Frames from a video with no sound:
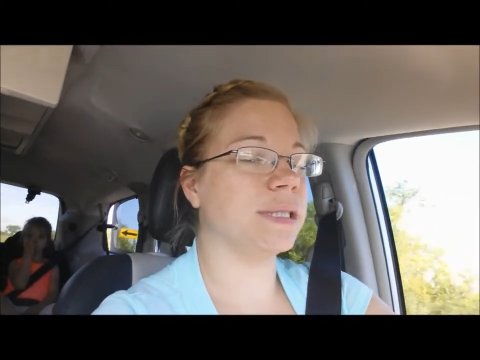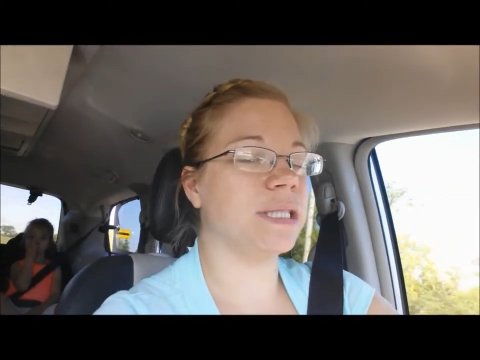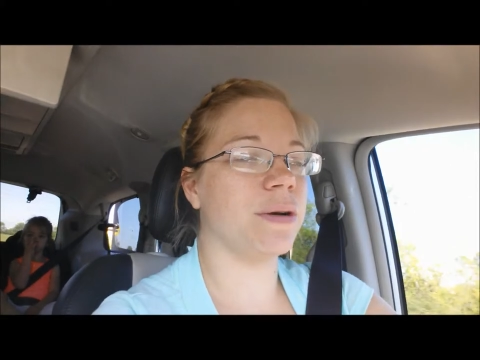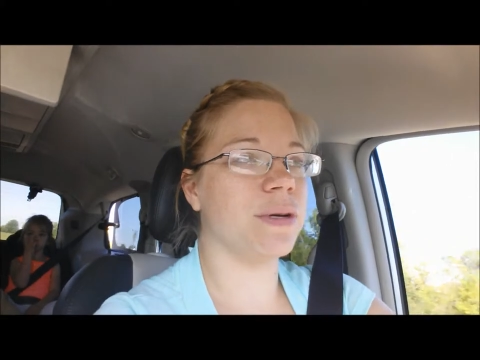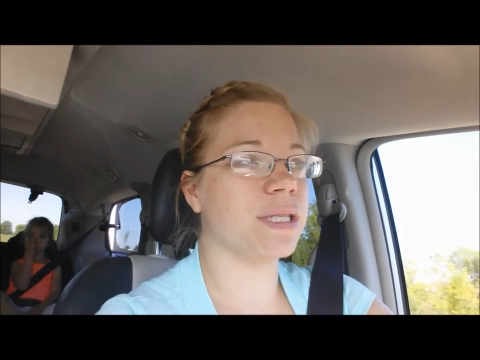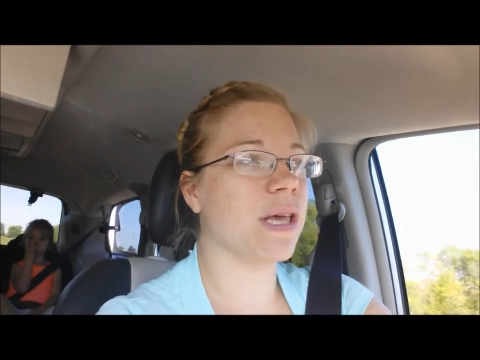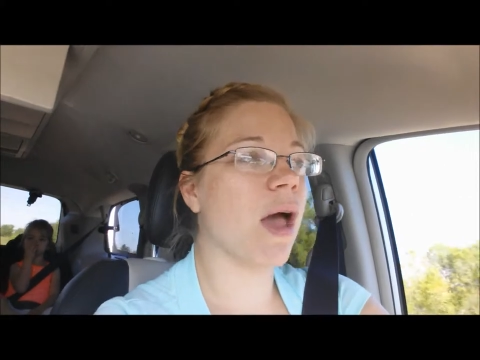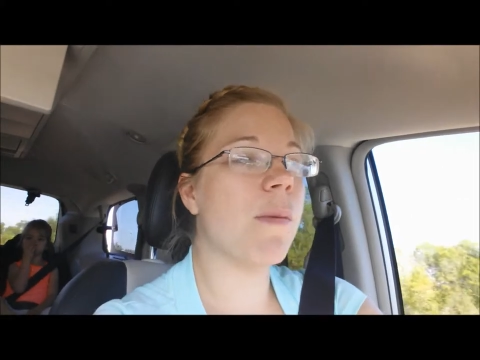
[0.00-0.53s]
and they
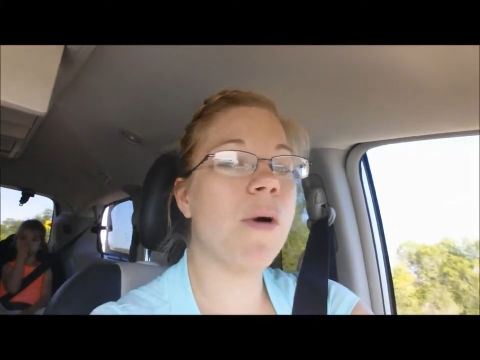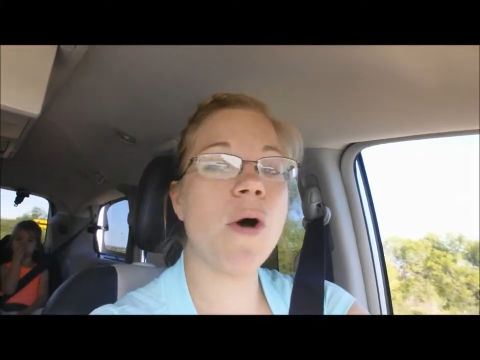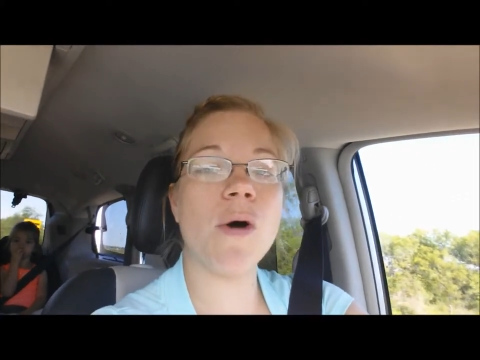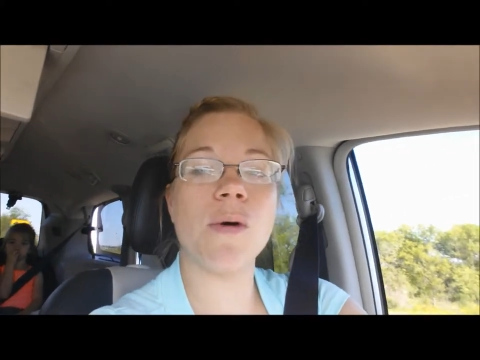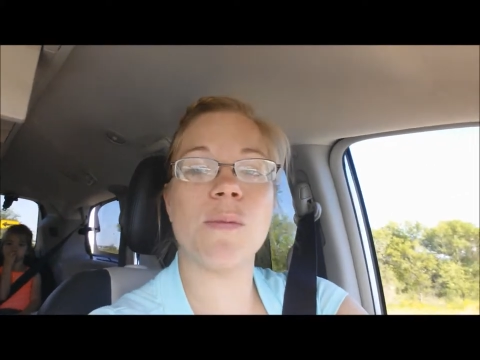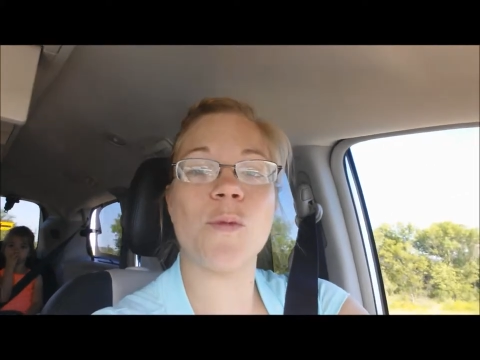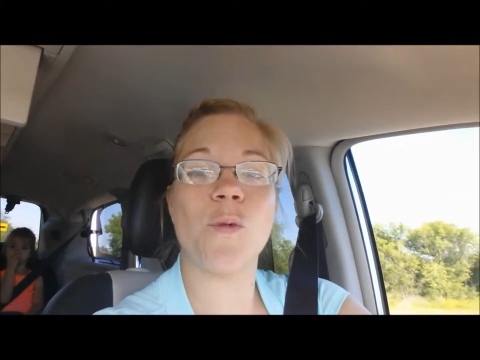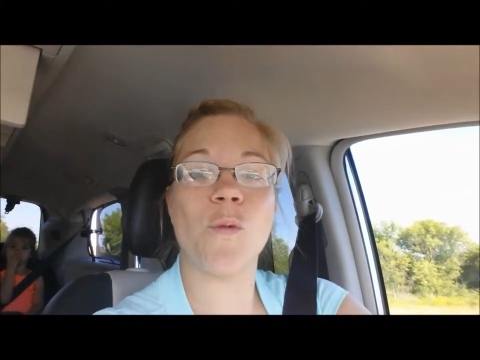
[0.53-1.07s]
always come
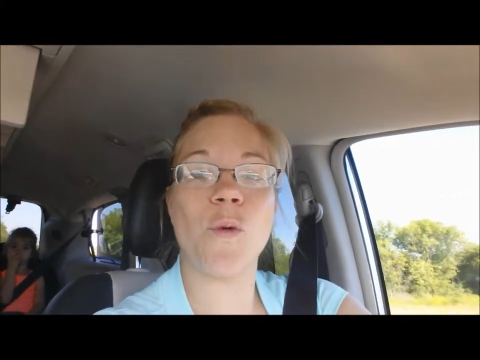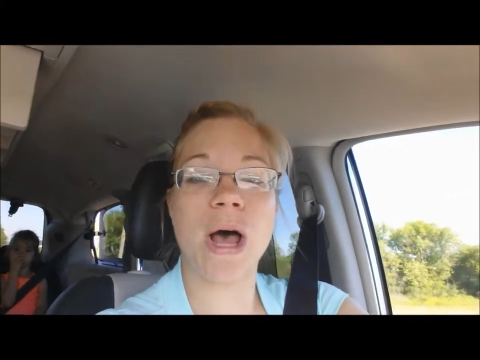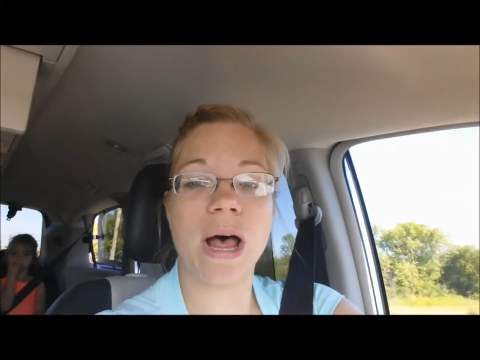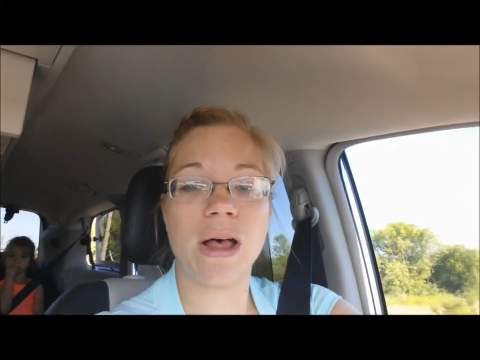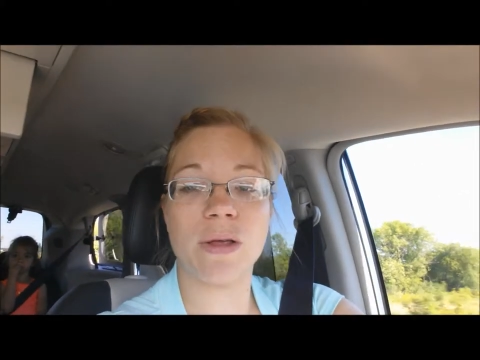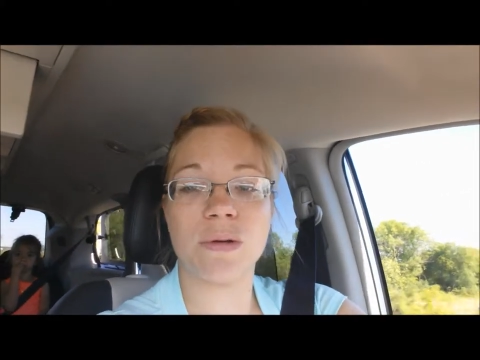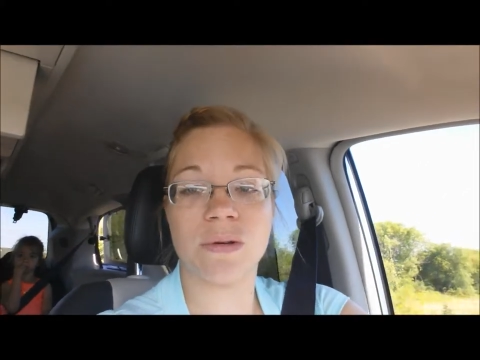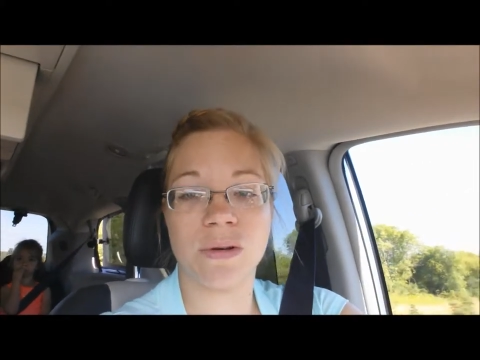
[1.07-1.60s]
home
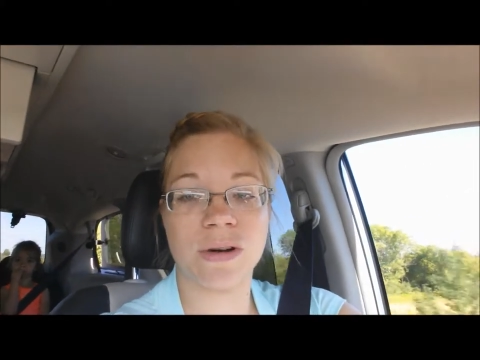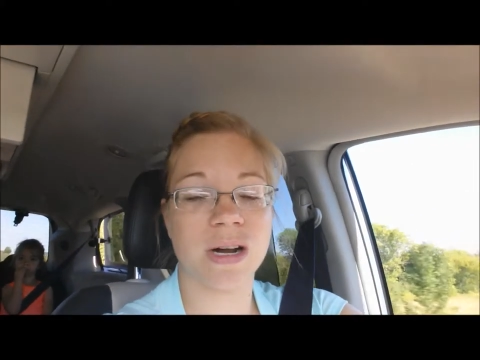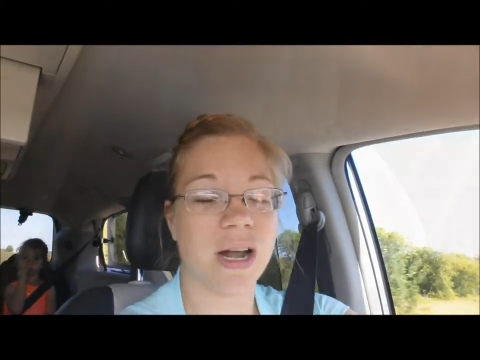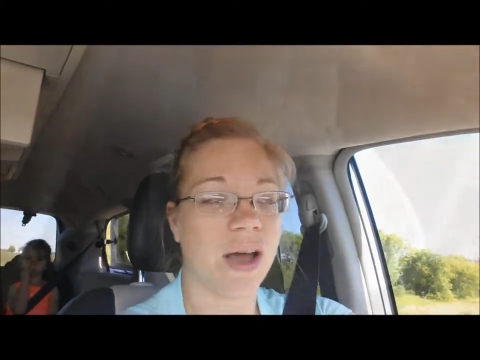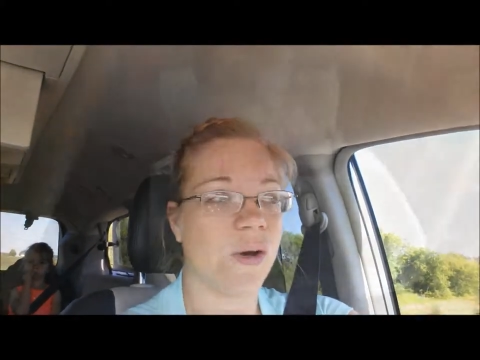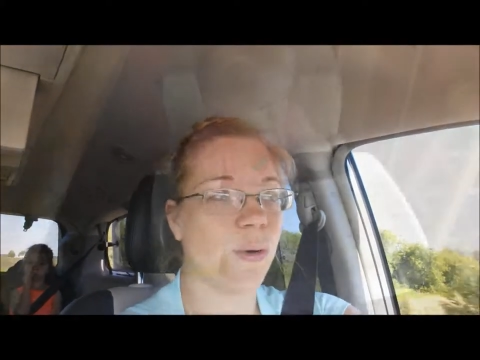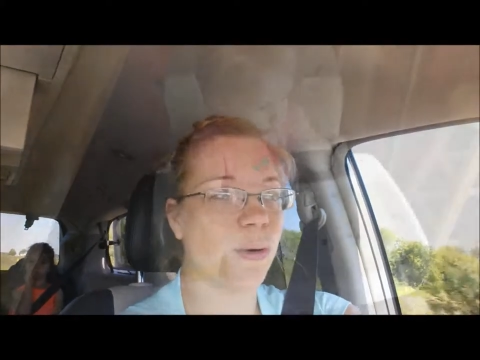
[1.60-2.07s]
well worn